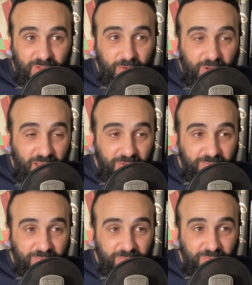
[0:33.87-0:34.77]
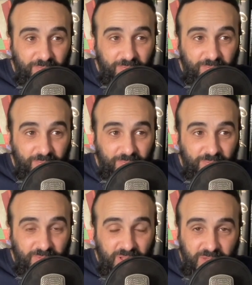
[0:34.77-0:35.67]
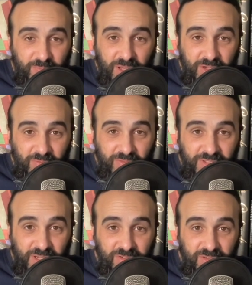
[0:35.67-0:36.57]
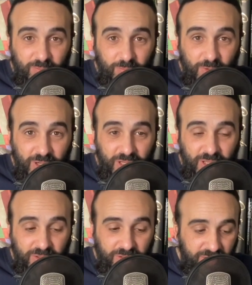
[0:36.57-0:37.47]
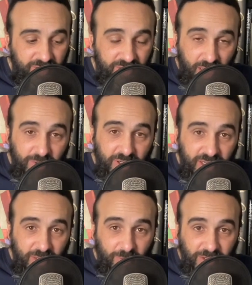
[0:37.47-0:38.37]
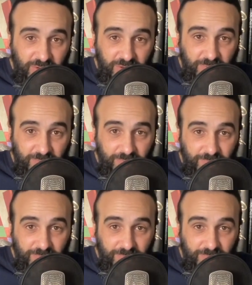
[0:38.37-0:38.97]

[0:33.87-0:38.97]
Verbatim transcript: okay, here's my conversation with Simon Lee Renshaw.